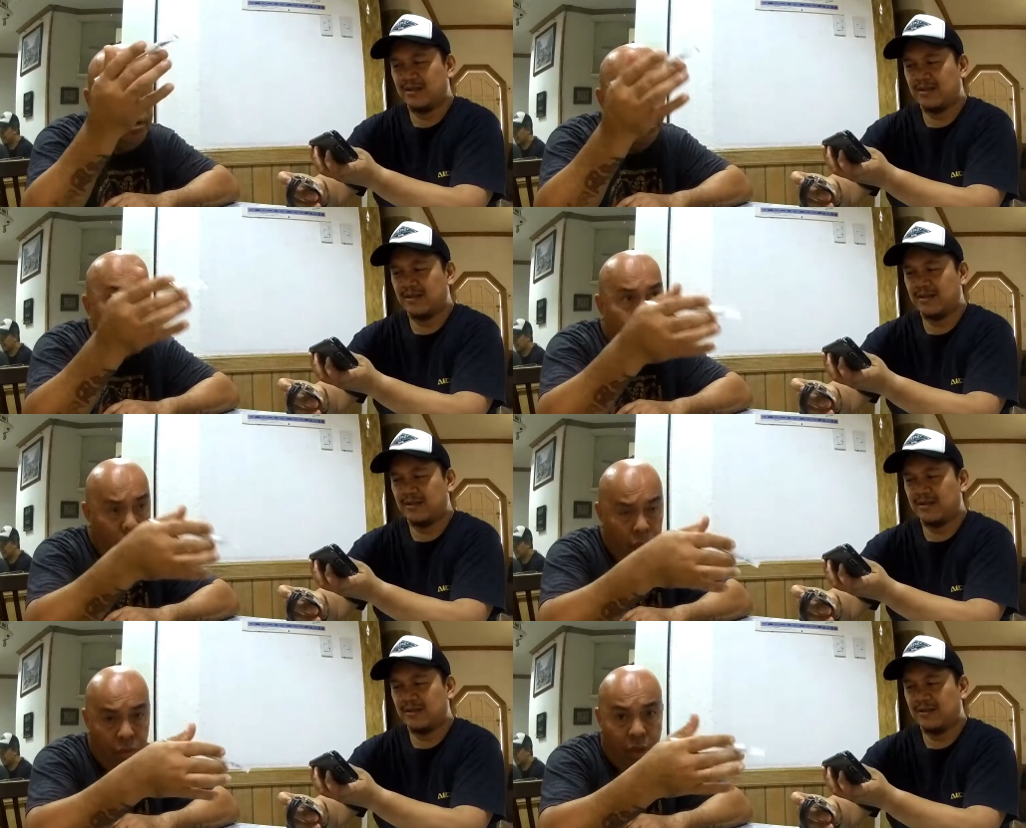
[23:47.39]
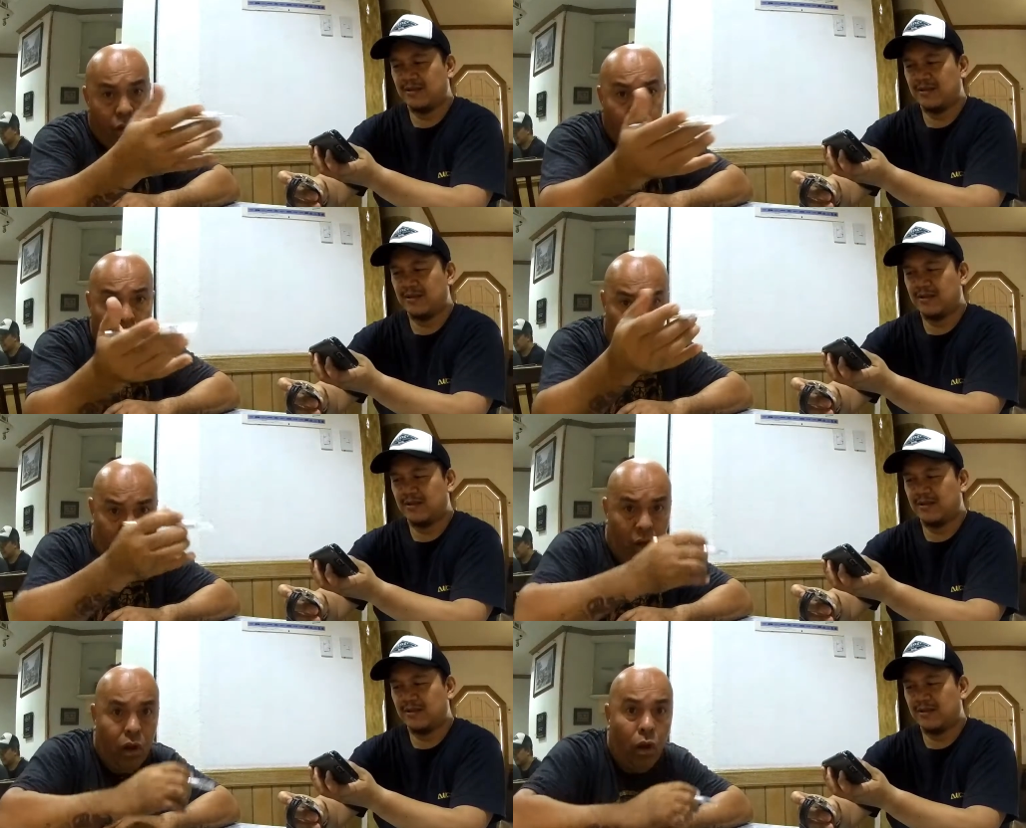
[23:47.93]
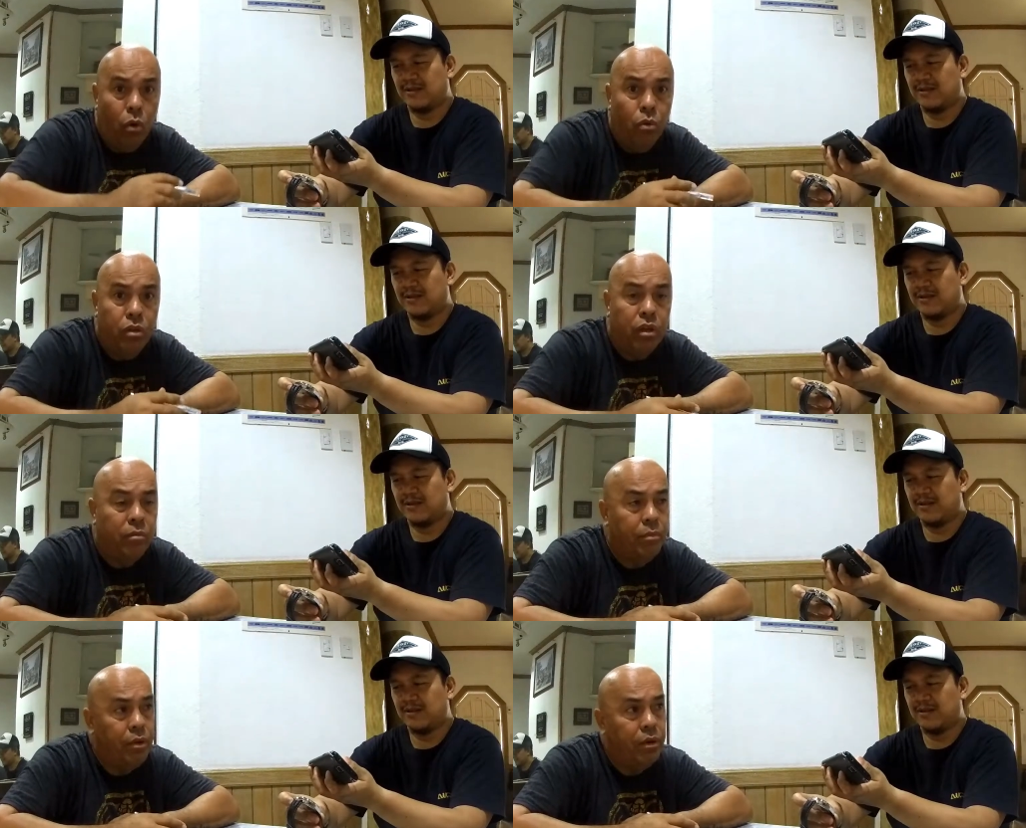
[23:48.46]
Speaker 1: You know, they, I know they got
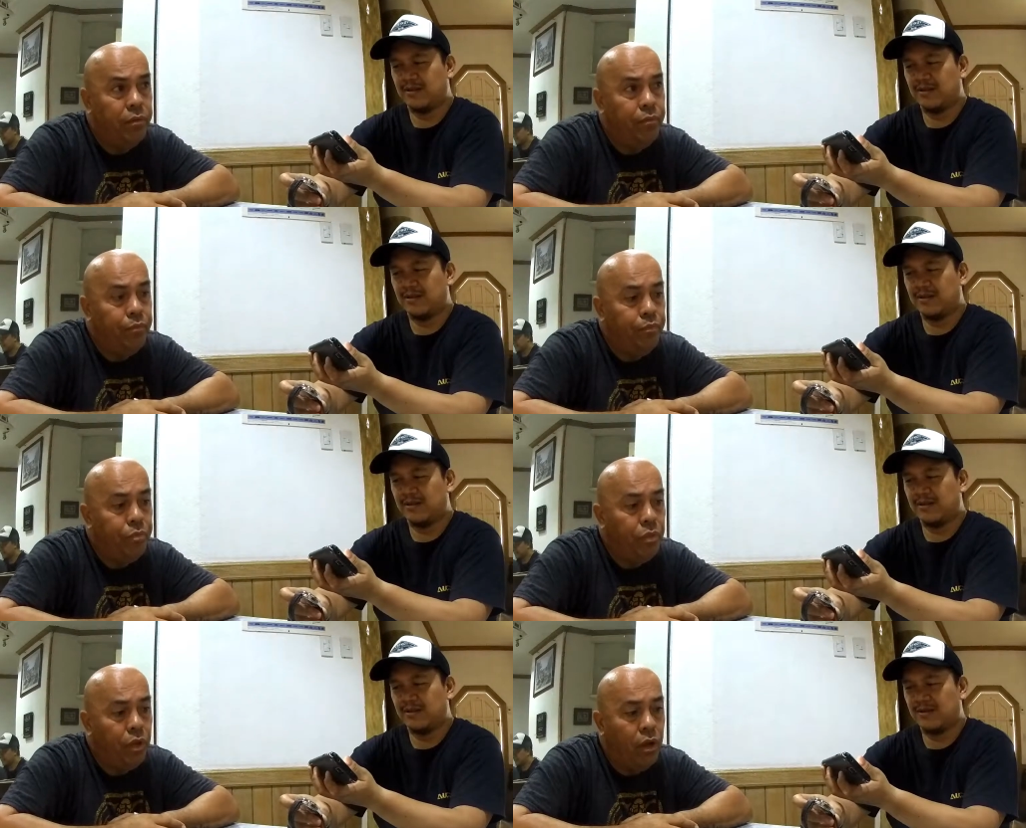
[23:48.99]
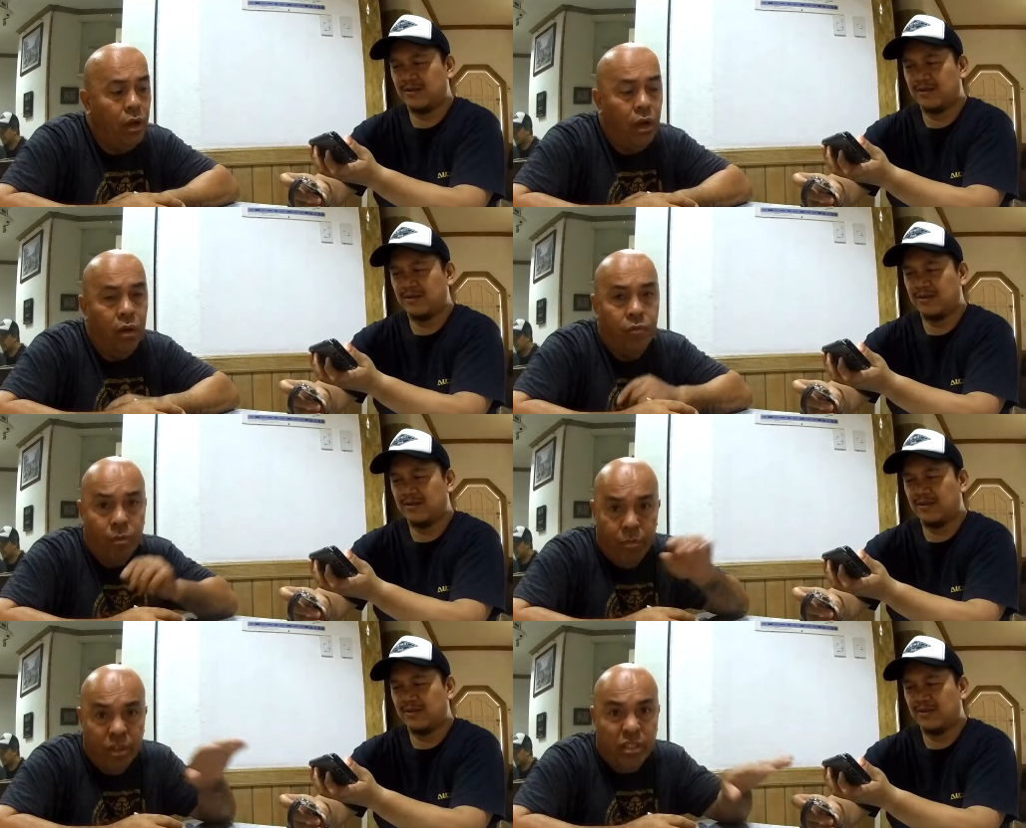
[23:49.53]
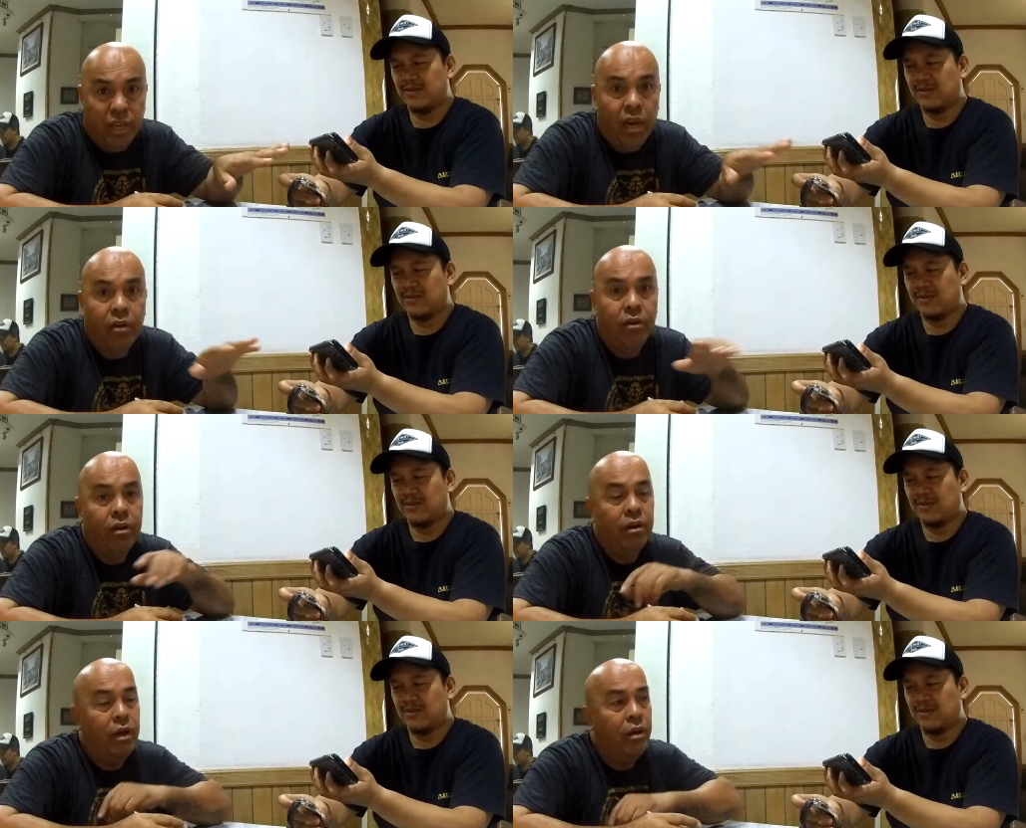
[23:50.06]
clothing, but uh, from this
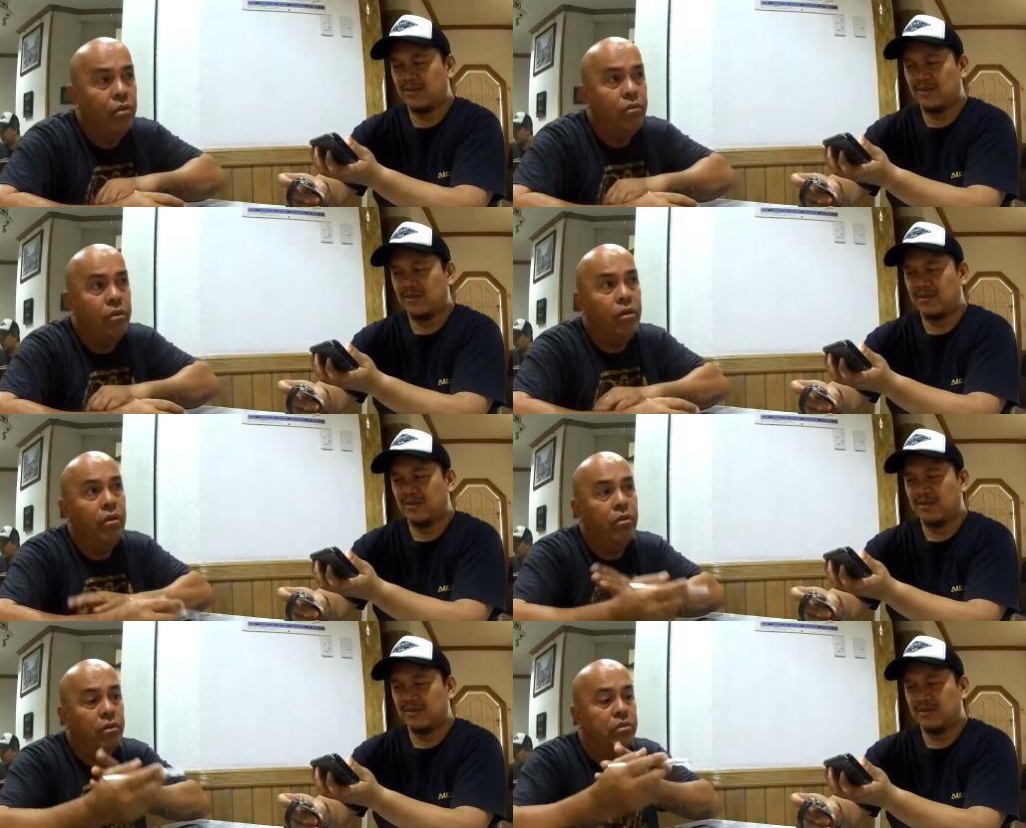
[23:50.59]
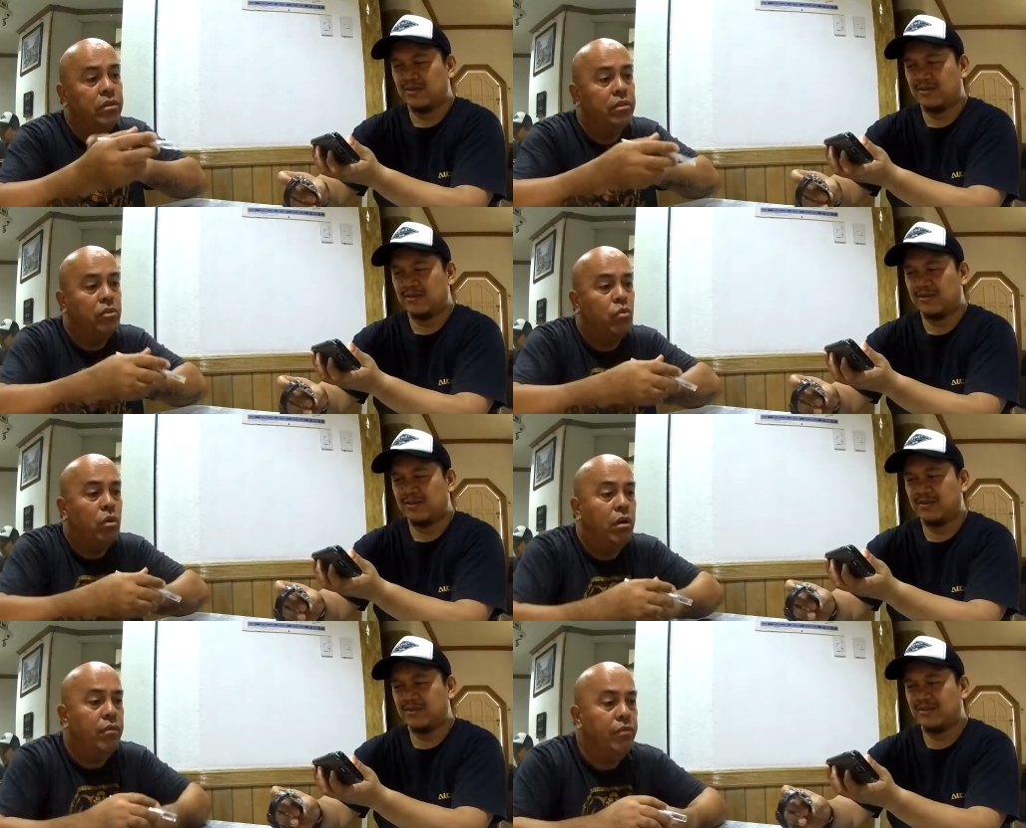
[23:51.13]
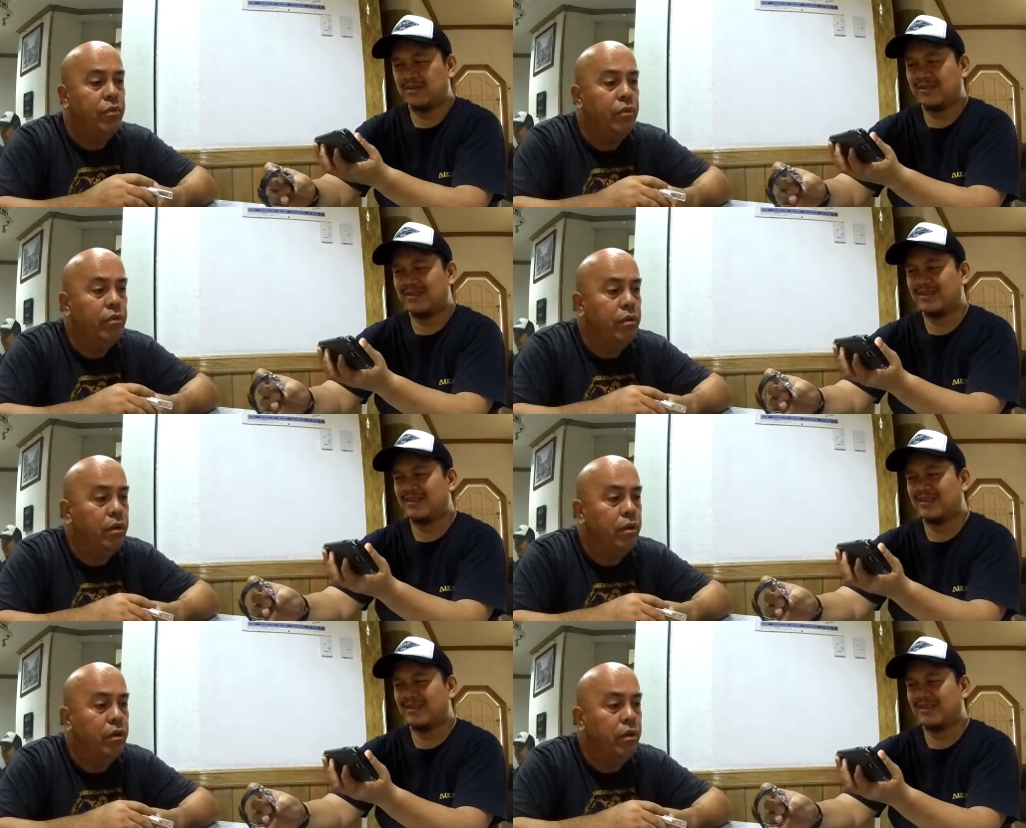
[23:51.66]
era, I don't. You know, it's, it's quite a few.